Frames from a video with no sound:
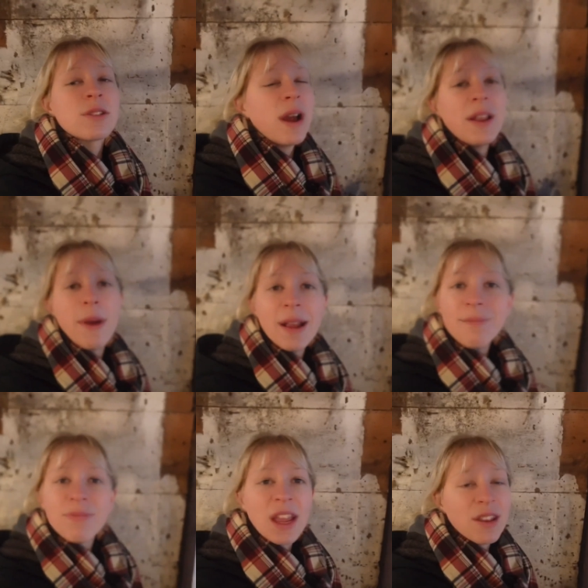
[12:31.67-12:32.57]
So anyway,
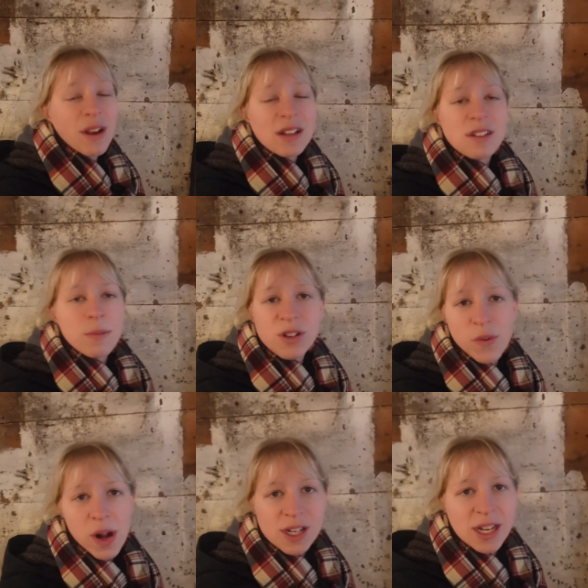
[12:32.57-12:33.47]
thank you guys so much
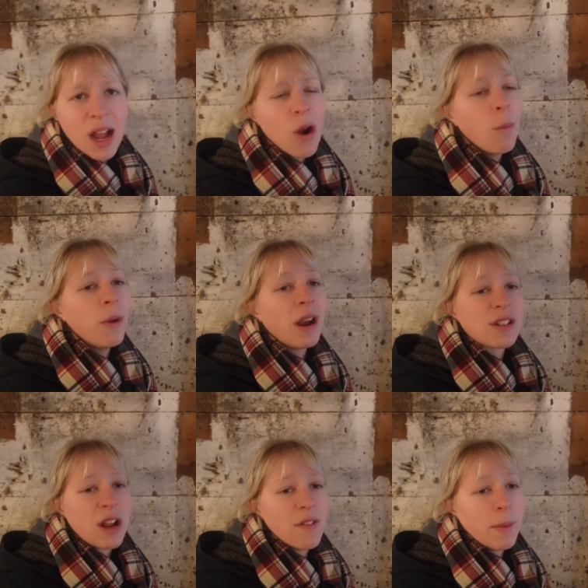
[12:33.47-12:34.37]
for watching. I hope you
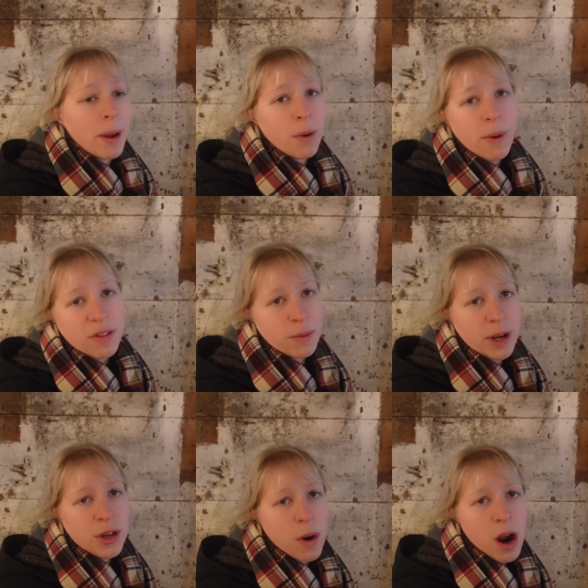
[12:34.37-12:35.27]
guys are having better weather where
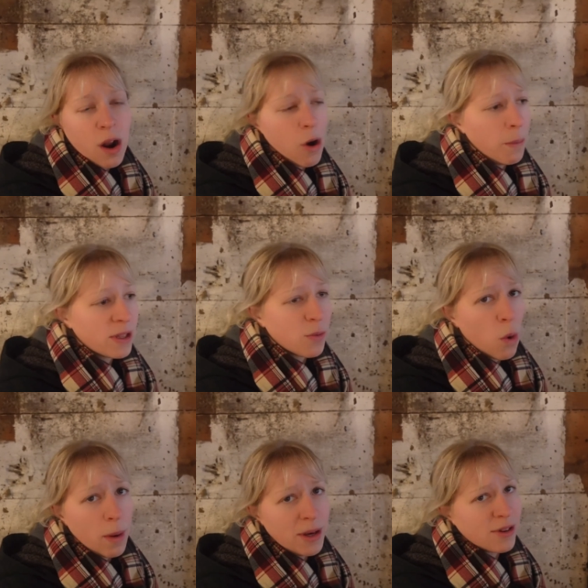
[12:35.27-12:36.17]
you are. I hope it's
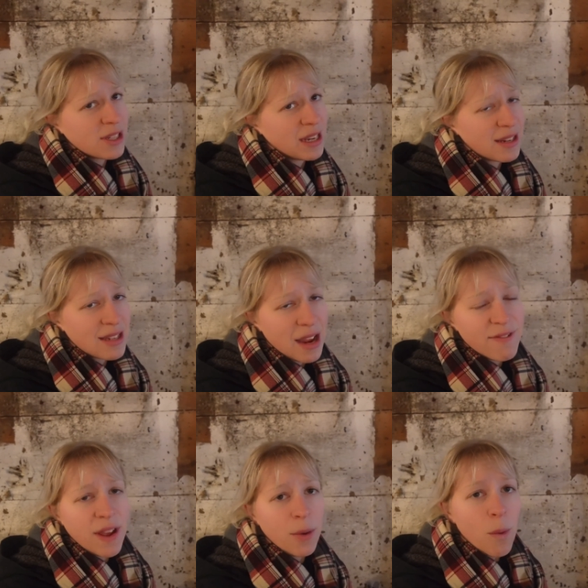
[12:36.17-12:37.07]
warm and you're staying
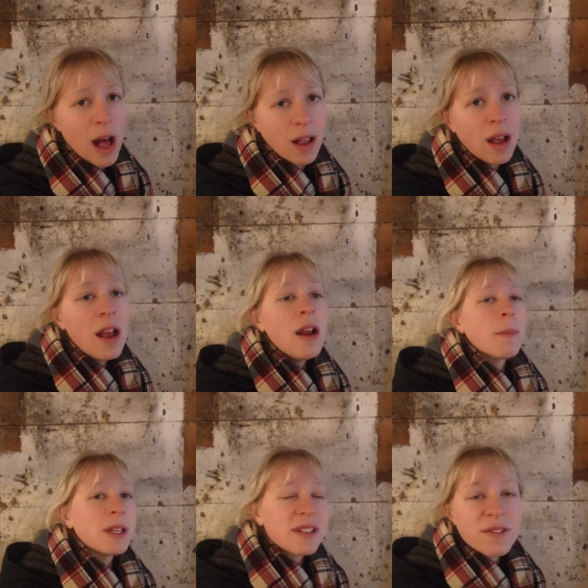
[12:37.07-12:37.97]
safe and well.
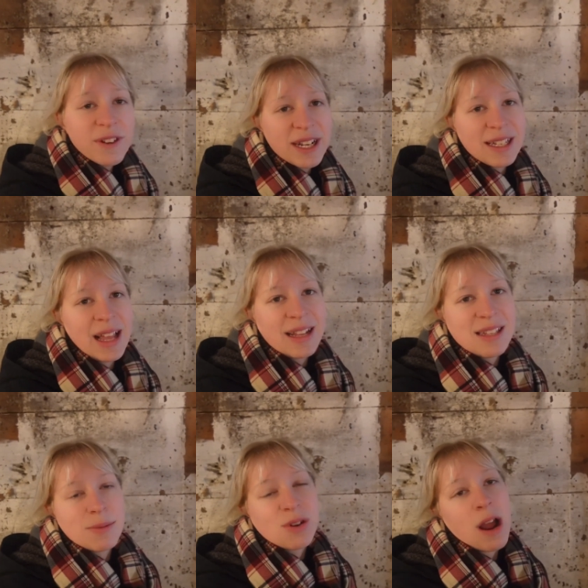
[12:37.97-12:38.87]
Please don't forget to like and
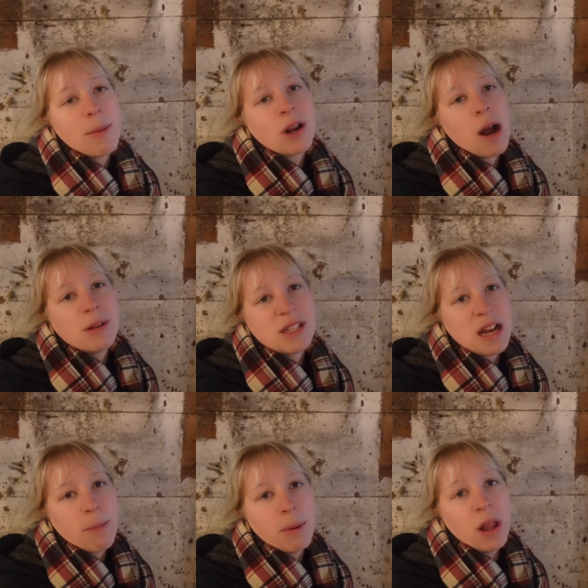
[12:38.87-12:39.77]
subscribe and comment
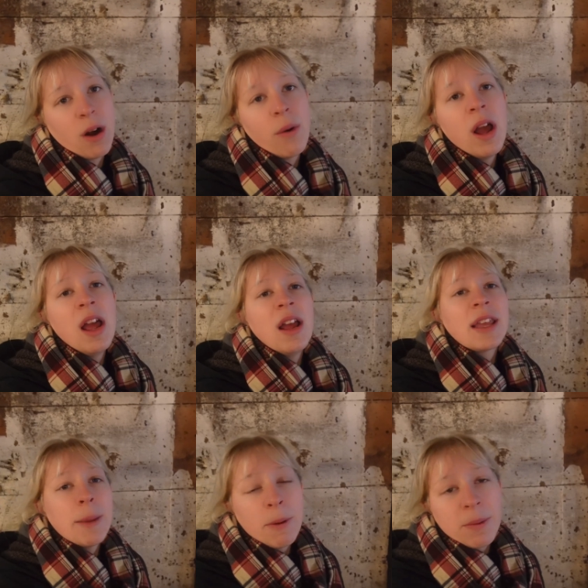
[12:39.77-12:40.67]
down below.
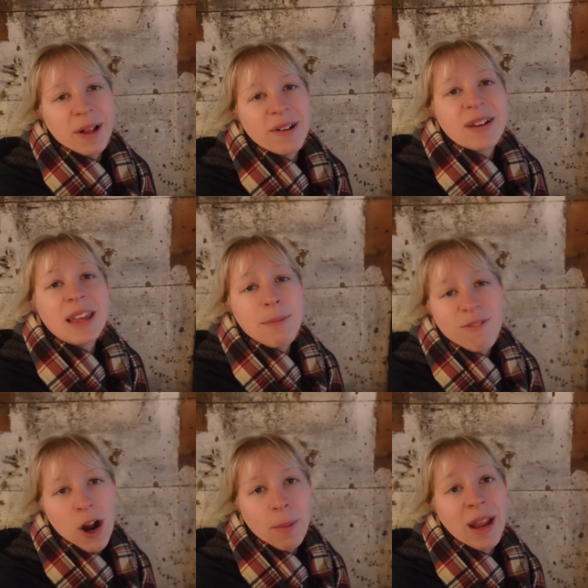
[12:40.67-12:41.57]
Keep it real, keep
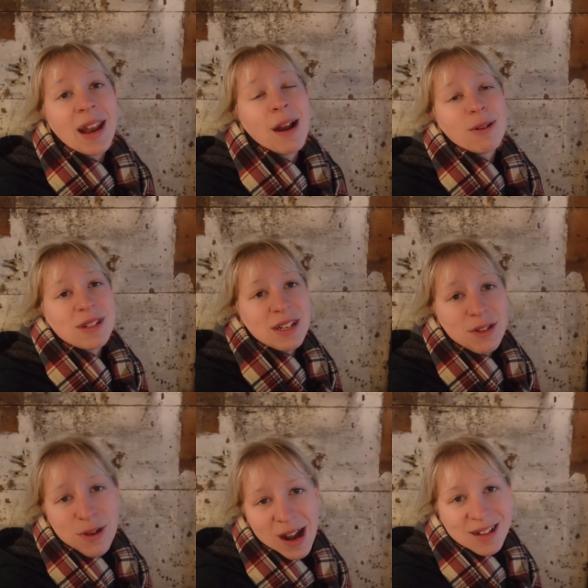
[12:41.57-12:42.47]
farming, and I will see
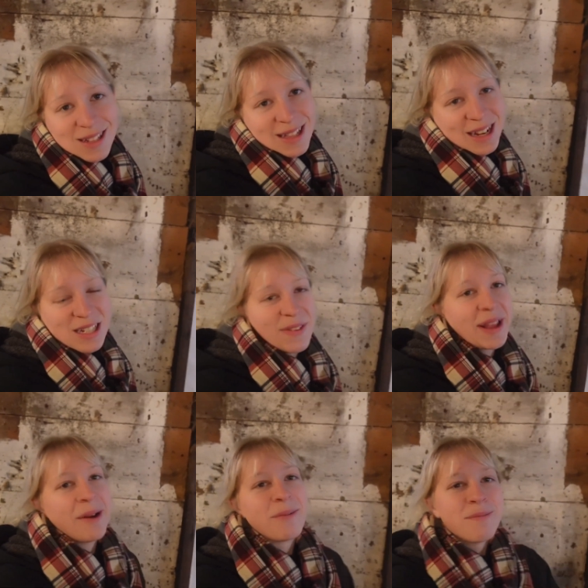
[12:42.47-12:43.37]
you guys in the next
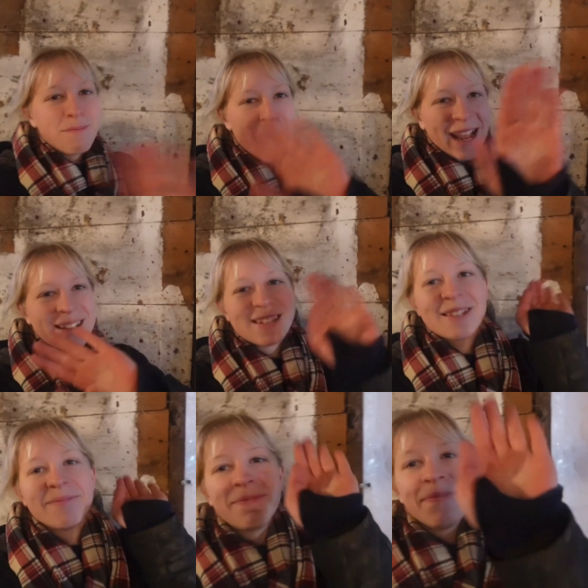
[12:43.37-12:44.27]
video. Bye guys.